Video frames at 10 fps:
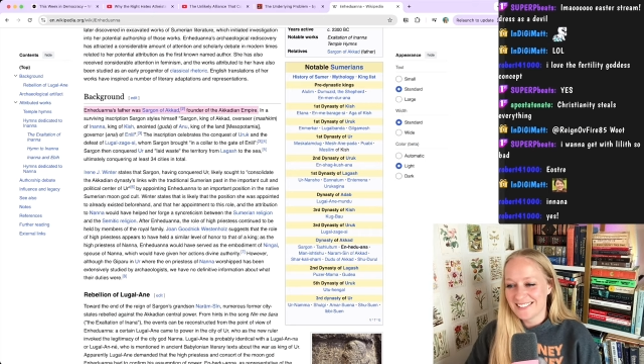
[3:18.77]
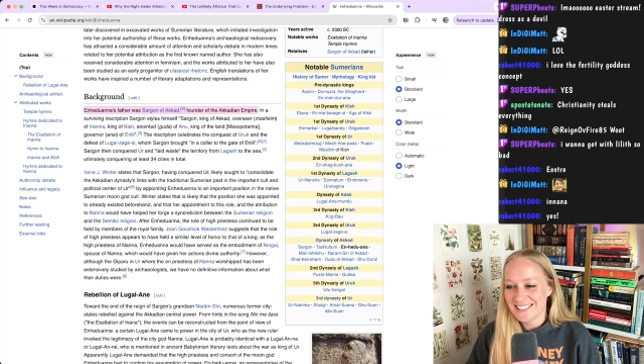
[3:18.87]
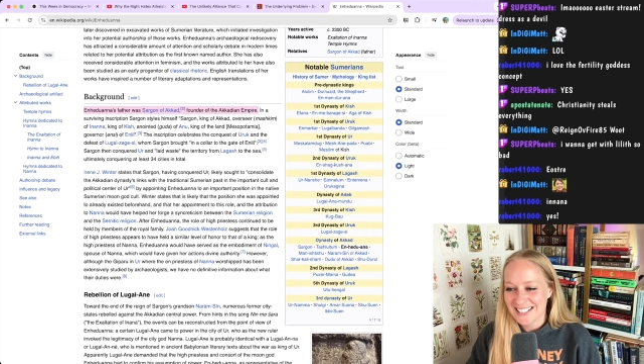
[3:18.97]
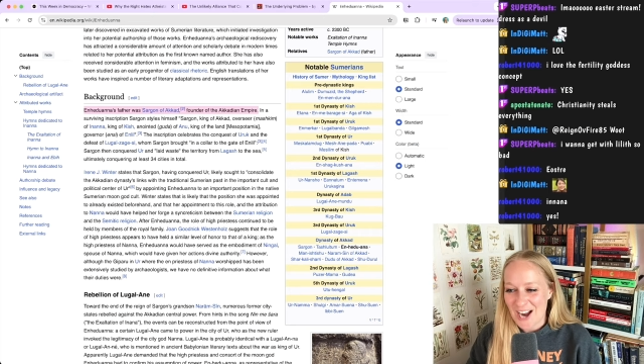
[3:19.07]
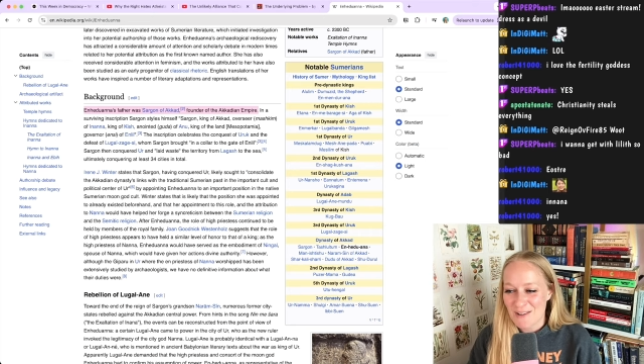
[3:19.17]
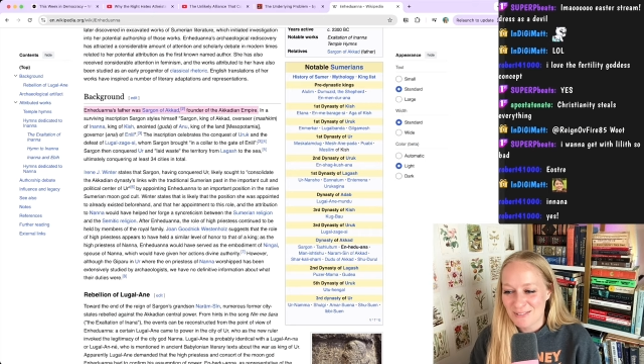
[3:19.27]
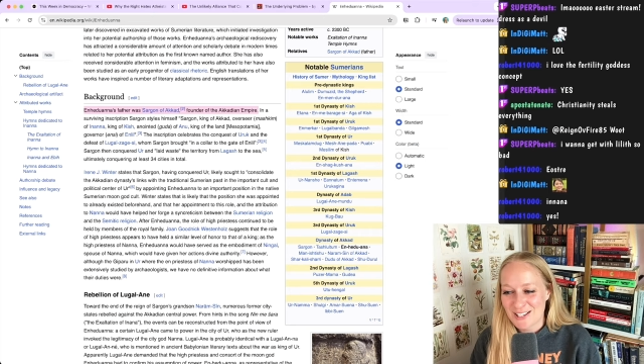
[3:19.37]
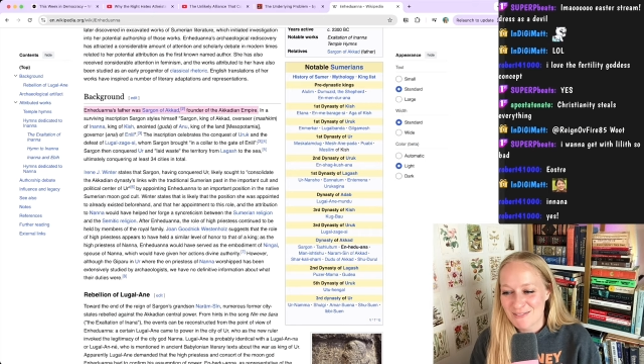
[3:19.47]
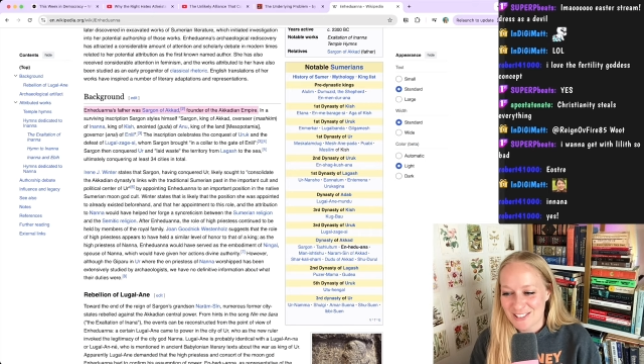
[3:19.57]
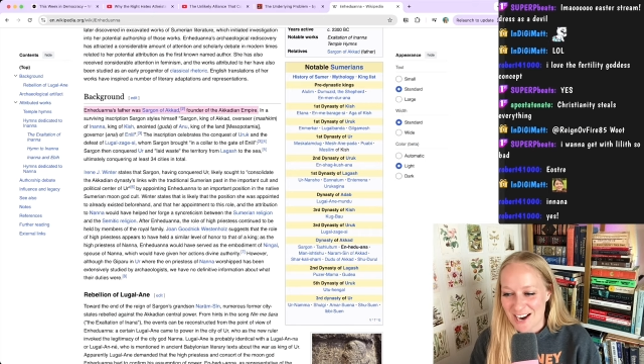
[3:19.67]
stop
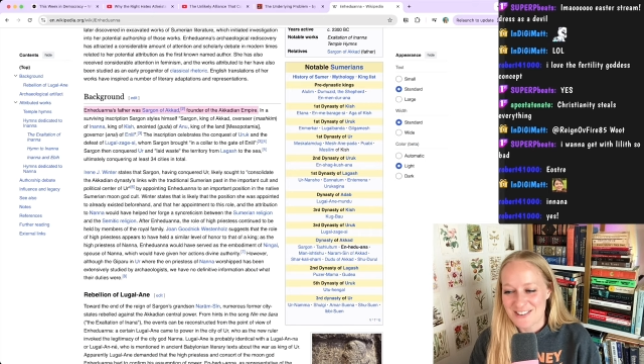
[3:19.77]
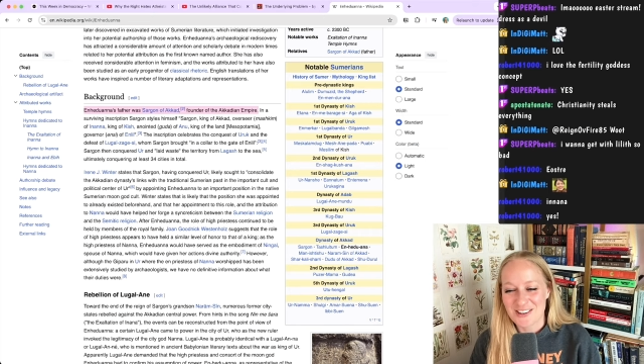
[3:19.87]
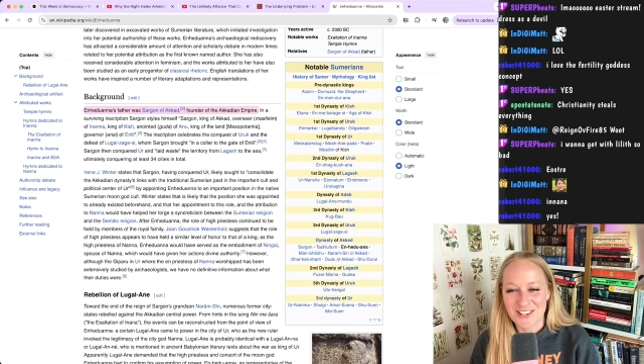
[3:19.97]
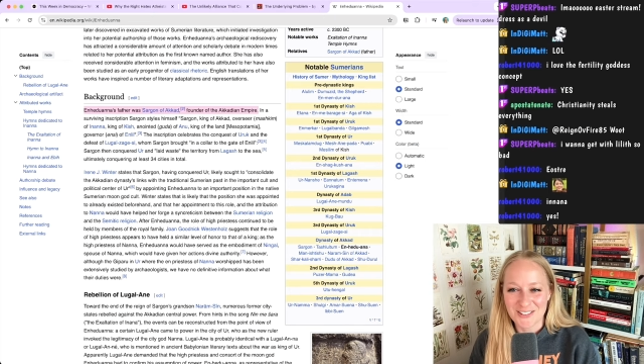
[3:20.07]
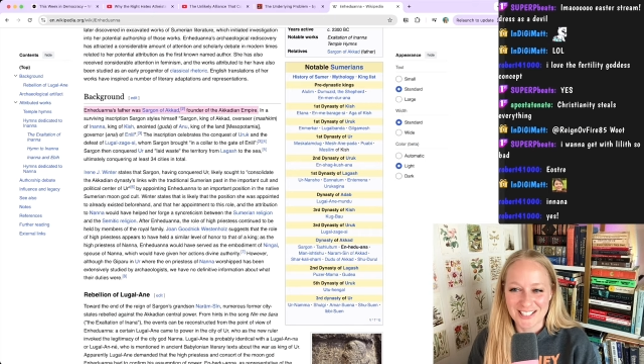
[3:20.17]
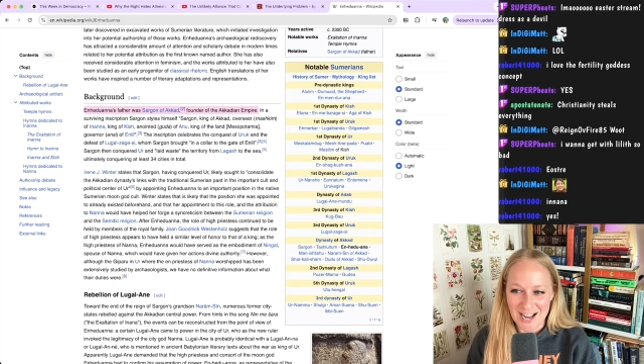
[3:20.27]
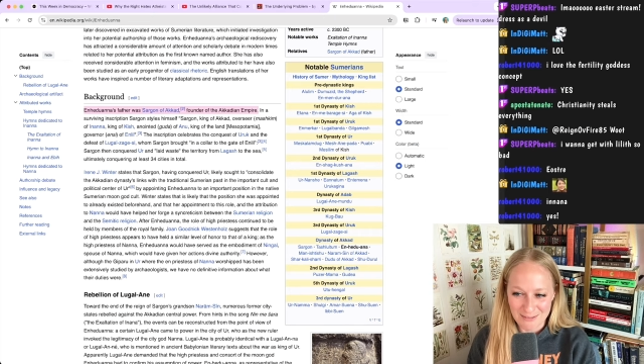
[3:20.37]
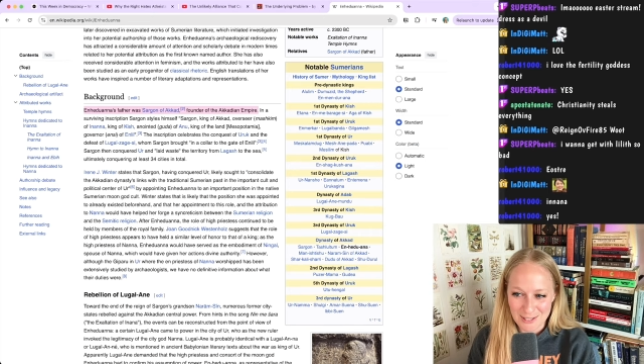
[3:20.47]
subscribing. No, don't stop